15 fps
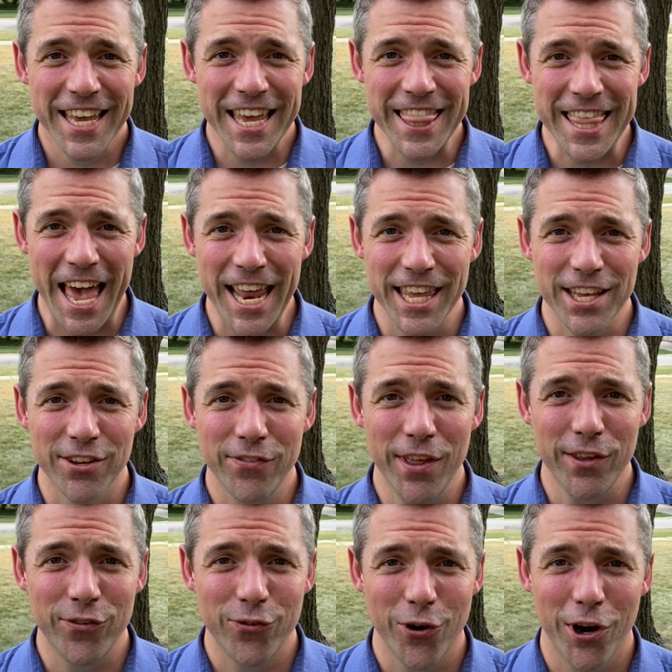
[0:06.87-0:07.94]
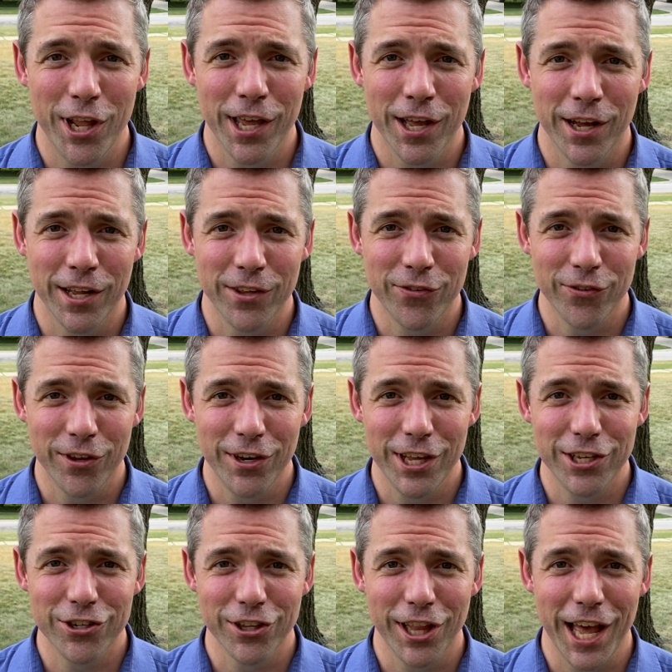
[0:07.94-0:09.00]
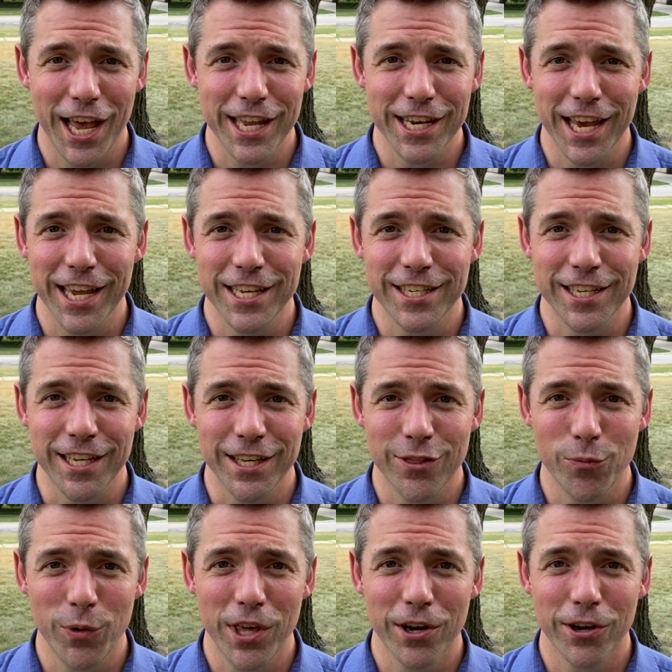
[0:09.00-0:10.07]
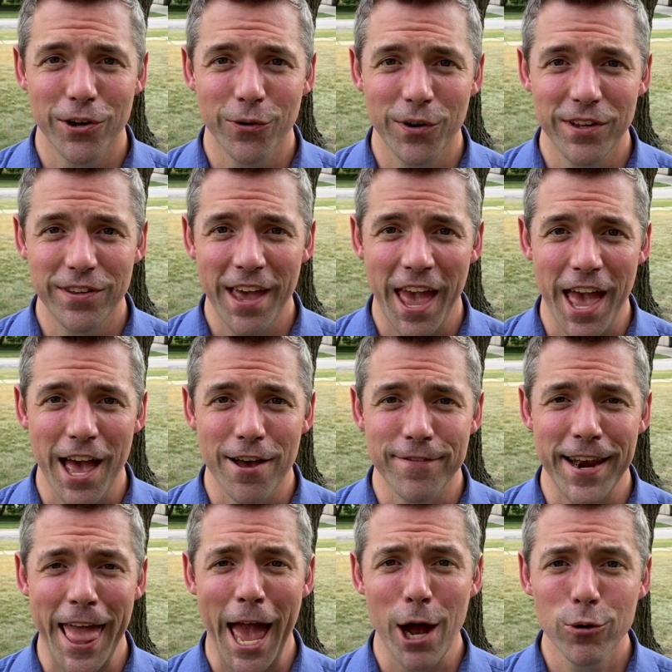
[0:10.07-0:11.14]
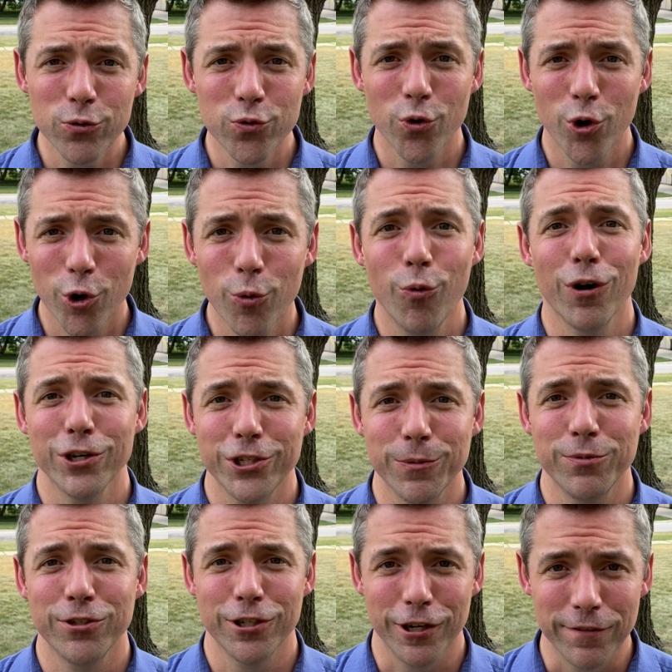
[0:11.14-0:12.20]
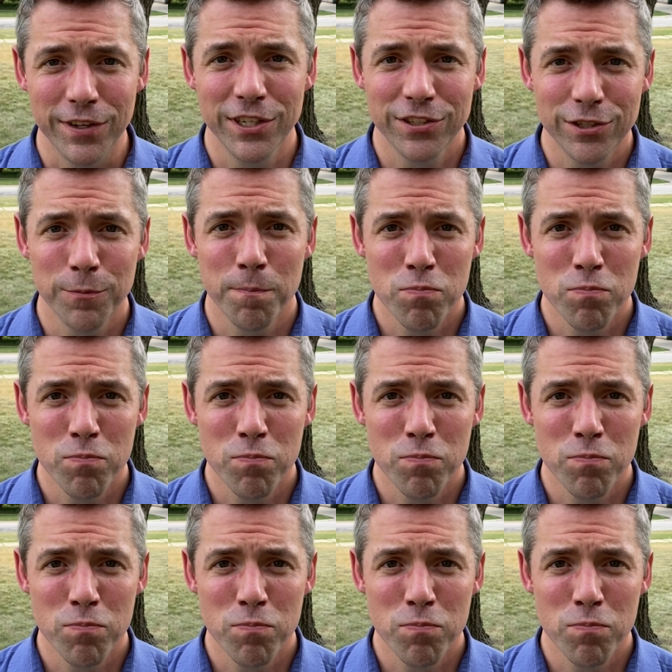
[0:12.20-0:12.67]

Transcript: and that is that starting on Sunday, July 19th, we are going to have an outdoor worship service.